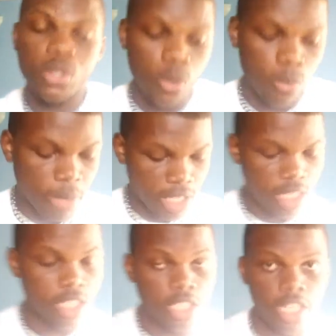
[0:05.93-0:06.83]
So
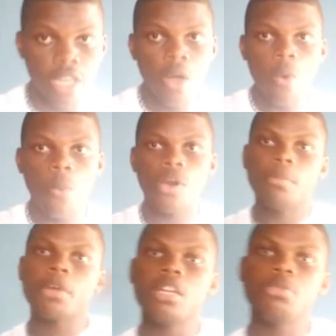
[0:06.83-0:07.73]
basically today what
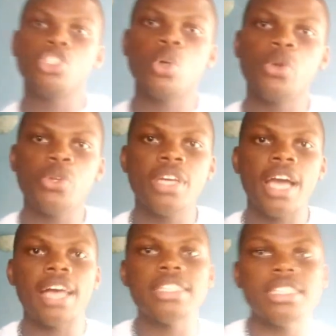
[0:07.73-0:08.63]
I'm gonna be showing you
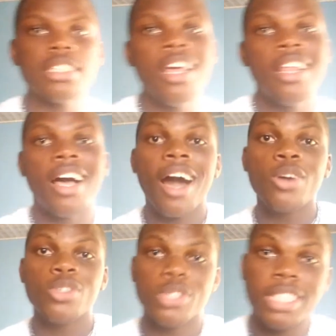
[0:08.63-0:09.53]
guys is
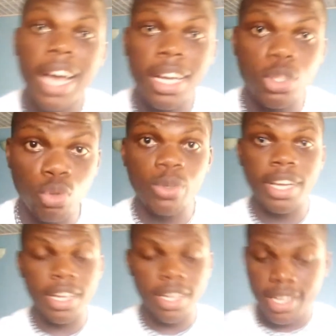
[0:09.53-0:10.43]
how to tie a durag.